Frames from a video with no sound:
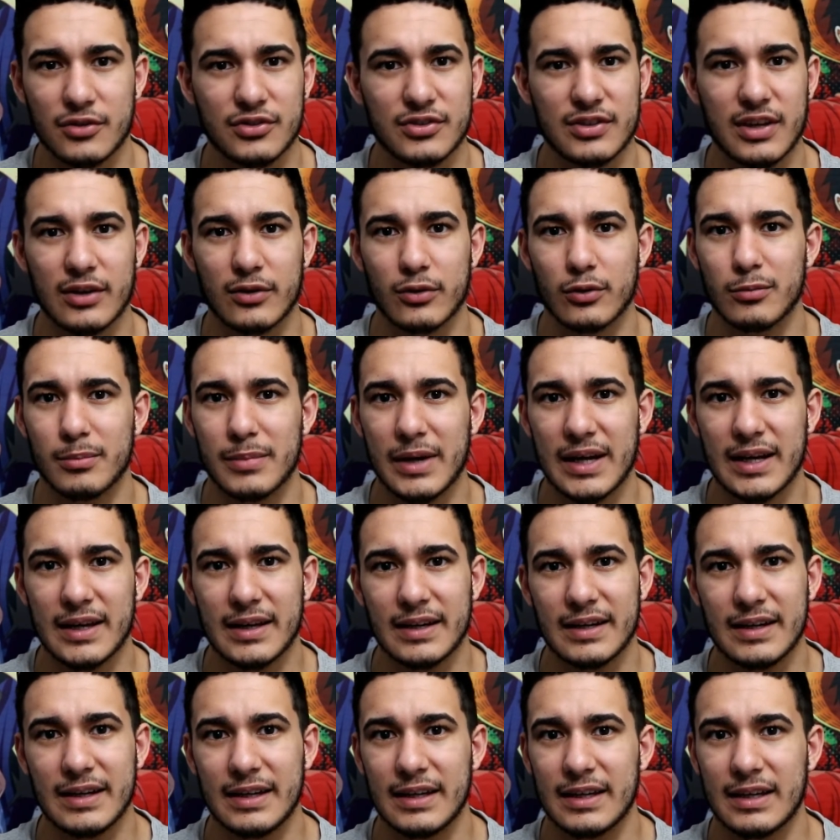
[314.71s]
She's
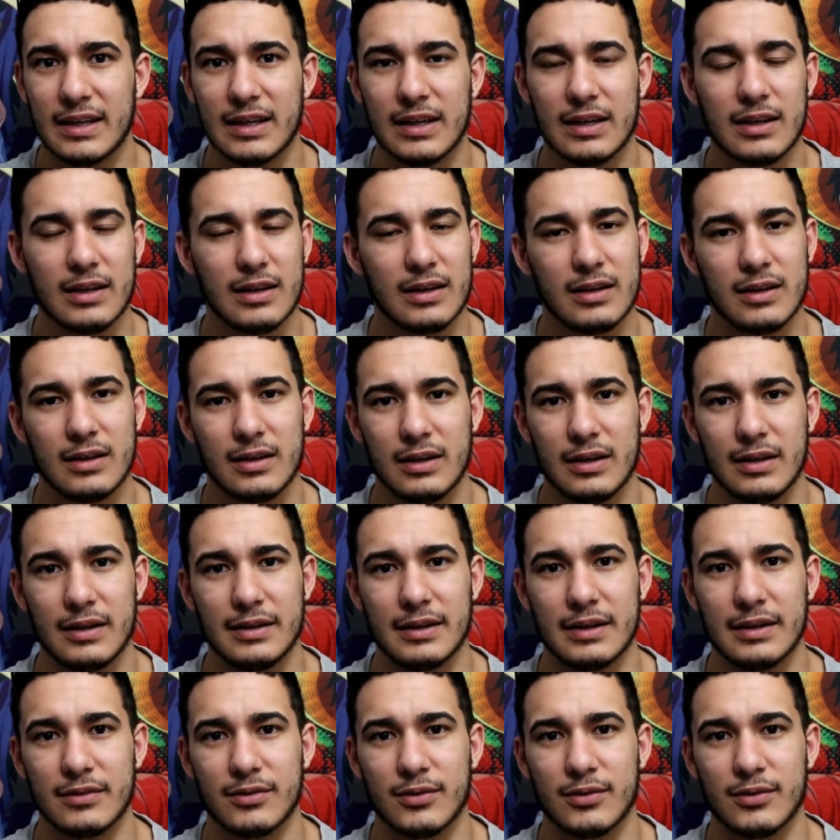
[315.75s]
acrobatic, and yeah.